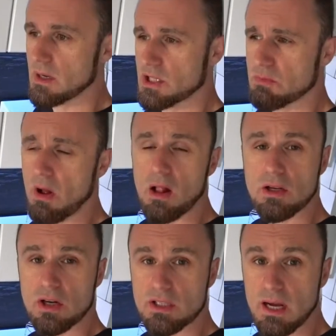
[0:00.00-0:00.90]
A small
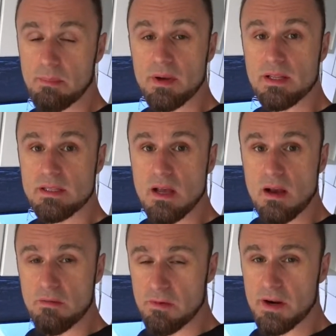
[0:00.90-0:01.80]
cooktop, it's
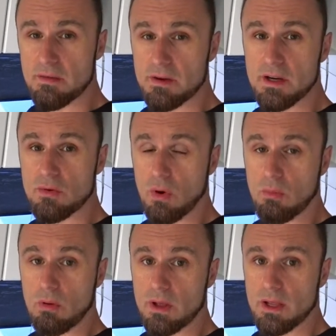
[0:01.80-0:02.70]
very
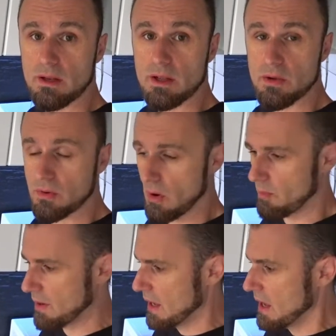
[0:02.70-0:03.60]
normal in
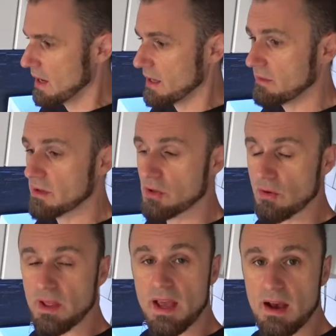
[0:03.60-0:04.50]
Europe. Even though
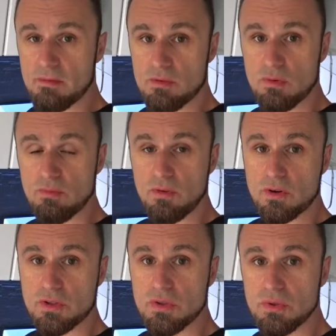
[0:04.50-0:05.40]
they have room for
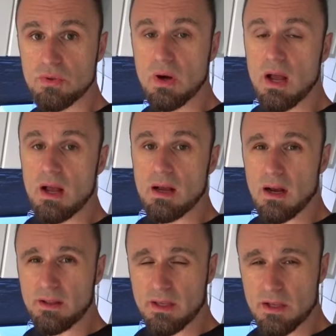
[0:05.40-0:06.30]
two,
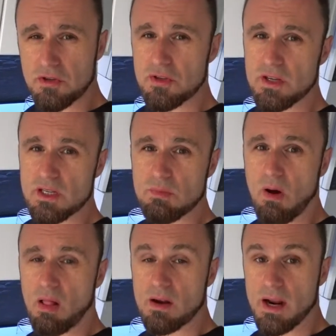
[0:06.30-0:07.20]
kitchens are
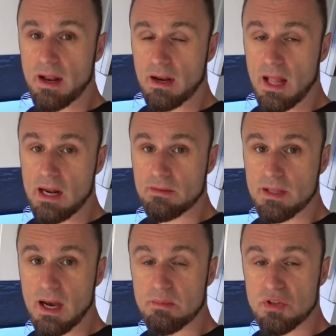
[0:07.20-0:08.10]
smaller and a lot of
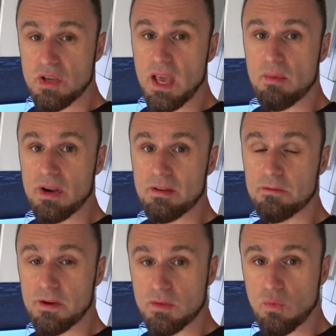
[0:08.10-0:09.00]
times you can't really
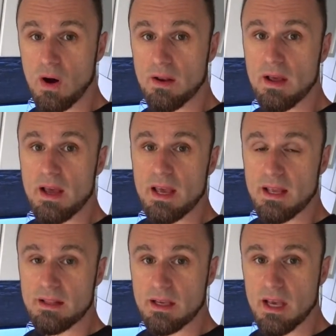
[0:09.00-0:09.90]
fit one
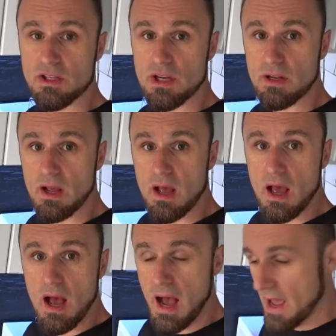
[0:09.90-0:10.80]
in the kitchen.
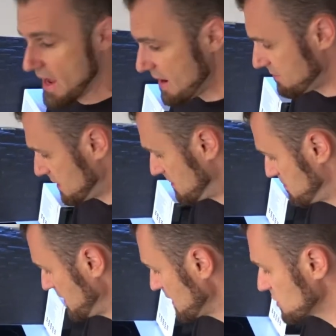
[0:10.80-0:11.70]
I have a
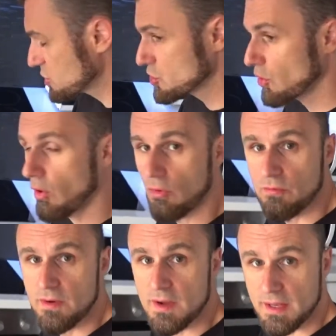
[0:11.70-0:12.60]
bigger
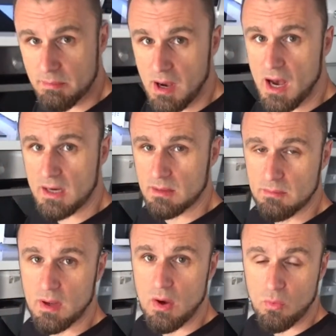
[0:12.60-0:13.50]
stove at the
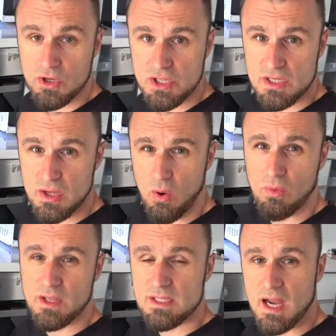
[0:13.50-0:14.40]
bottom, which is the
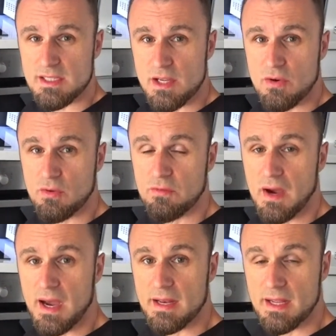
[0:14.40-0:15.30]
only size that you could
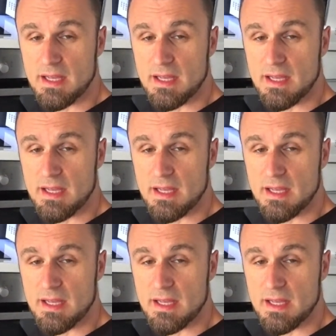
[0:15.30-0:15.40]
find.